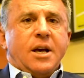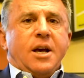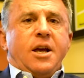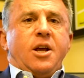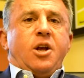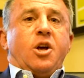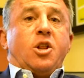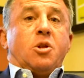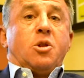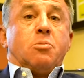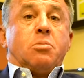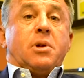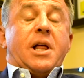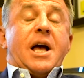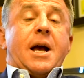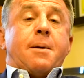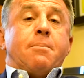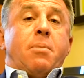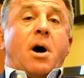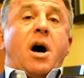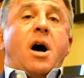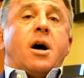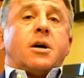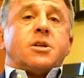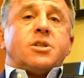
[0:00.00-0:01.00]
You know, the black
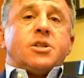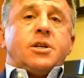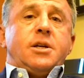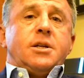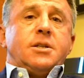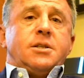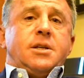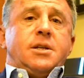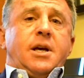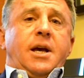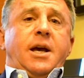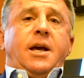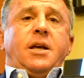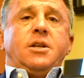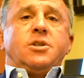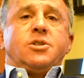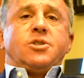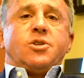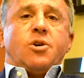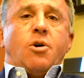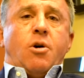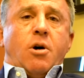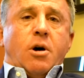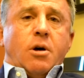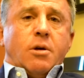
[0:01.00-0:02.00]
box
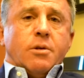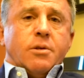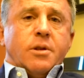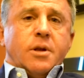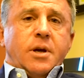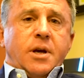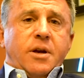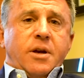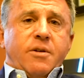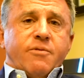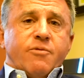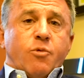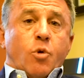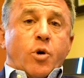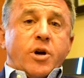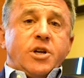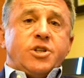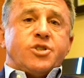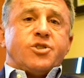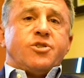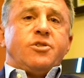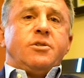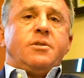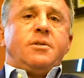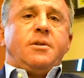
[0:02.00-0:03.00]
contains all the
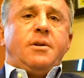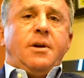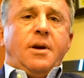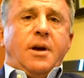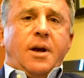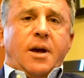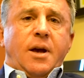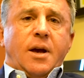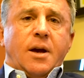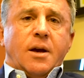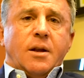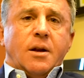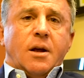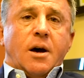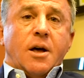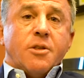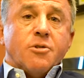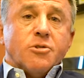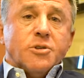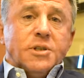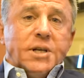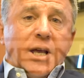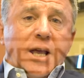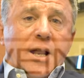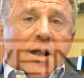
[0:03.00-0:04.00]
voice and
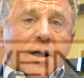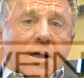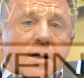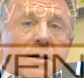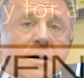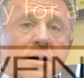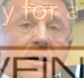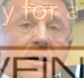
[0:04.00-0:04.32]
other data